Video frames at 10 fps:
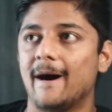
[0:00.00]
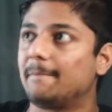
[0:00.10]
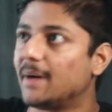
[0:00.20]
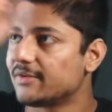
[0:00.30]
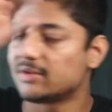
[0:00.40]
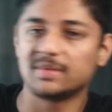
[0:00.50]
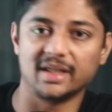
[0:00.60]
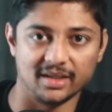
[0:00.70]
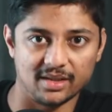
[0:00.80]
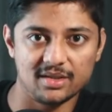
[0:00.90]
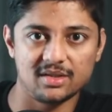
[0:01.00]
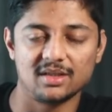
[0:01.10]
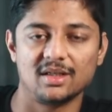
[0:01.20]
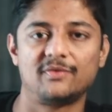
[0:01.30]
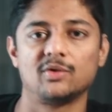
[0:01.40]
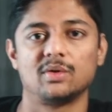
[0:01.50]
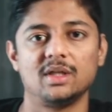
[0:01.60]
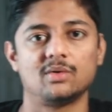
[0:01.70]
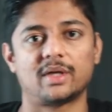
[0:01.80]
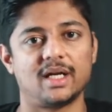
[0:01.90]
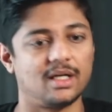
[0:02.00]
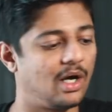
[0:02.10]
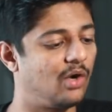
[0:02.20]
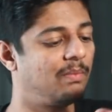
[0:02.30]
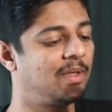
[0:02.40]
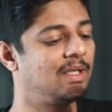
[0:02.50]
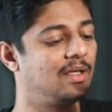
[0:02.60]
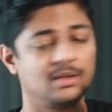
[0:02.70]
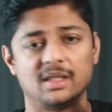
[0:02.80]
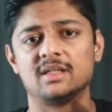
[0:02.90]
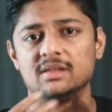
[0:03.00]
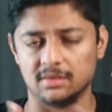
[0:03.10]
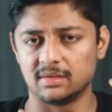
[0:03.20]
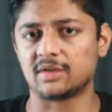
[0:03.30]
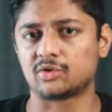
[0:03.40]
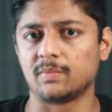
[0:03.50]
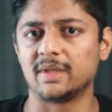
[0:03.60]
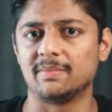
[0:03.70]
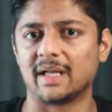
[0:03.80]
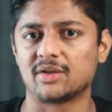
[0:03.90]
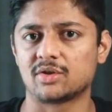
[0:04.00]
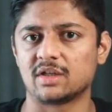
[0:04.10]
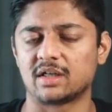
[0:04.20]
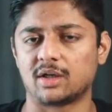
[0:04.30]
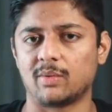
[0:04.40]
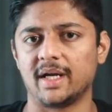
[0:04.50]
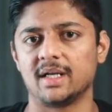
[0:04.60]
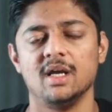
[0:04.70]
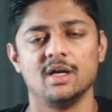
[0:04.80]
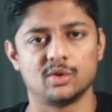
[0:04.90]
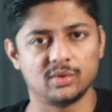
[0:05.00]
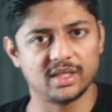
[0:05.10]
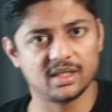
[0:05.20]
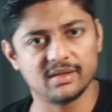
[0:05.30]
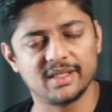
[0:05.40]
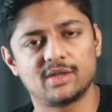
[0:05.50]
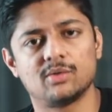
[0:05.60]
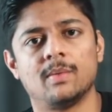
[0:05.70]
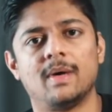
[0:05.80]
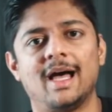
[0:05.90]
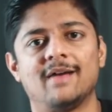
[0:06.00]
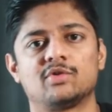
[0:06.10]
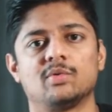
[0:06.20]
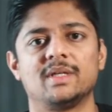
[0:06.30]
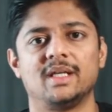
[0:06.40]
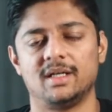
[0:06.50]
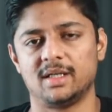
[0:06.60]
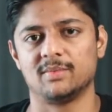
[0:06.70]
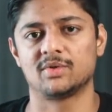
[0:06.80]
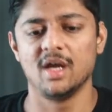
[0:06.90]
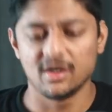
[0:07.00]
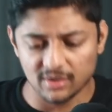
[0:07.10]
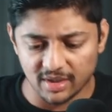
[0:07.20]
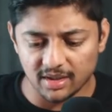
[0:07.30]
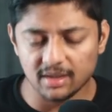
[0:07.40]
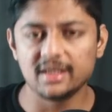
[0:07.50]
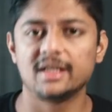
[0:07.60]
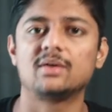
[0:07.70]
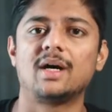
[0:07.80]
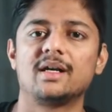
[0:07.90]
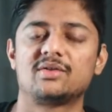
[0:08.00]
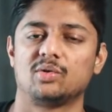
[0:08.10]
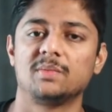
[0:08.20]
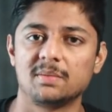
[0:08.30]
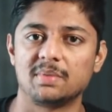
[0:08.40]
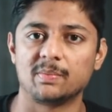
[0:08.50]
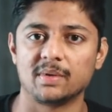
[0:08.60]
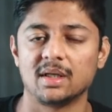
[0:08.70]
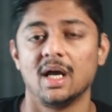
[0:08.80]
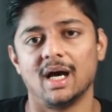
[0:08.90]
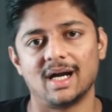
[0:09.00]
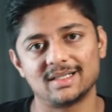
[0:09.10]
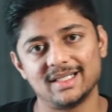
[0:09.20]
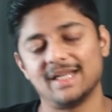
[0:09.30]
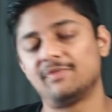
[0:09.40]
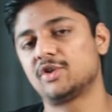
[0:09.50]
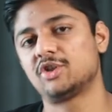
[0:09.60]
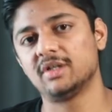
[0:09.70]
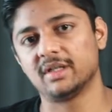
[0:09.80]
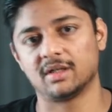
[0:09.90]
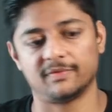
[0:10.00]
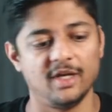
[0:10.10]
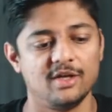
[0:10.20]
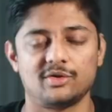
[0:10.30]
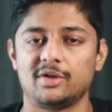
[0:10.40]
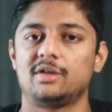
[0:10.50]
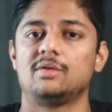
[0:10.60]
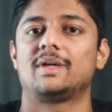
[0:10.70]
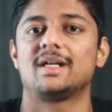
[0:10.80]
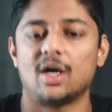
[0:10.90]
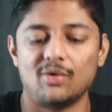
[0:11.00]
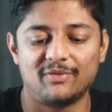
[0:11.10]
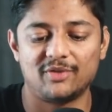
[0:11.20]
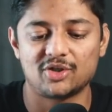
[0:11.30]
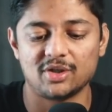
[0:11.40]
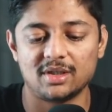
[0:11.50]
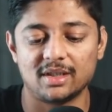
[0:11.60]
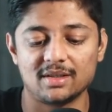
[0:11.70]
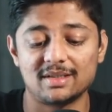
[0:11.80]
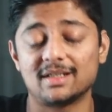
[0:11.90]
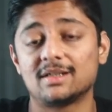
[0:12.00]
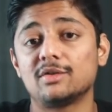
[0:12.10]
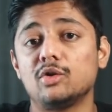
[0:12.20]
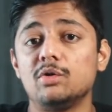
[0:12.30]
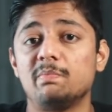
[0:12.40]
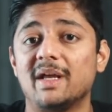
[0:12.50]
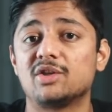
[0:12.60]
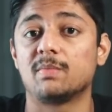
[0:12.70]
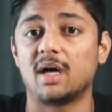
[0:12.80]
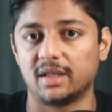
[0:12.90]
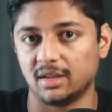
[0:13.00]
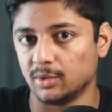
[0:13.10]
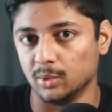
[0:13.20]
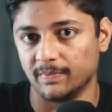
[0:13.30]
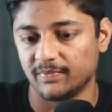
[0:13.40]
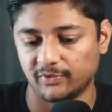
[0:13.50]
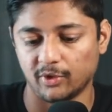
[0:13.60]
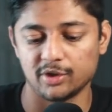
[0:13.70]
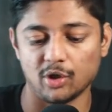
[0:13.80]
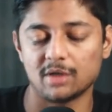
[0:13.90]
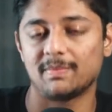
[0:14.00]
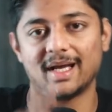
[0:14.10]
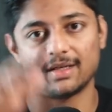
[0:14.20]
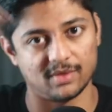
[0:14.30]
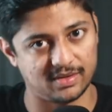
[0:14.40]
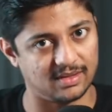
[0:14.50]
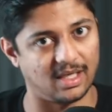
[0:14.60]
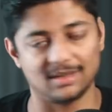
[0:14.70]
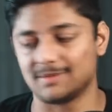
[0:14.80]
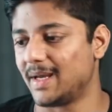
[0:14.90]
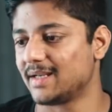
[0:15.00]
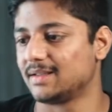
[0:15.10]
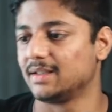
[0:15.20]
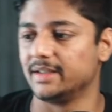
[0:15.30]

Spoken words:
Apart from the interest, if you only look at how many, so many branches are required, do they really need to have so many ATMs? Do they really need to hire so many people? Are they efficient enough? So you need to look at how efficient it is, and it is a good benchmarking tool for your bank versus other banks in the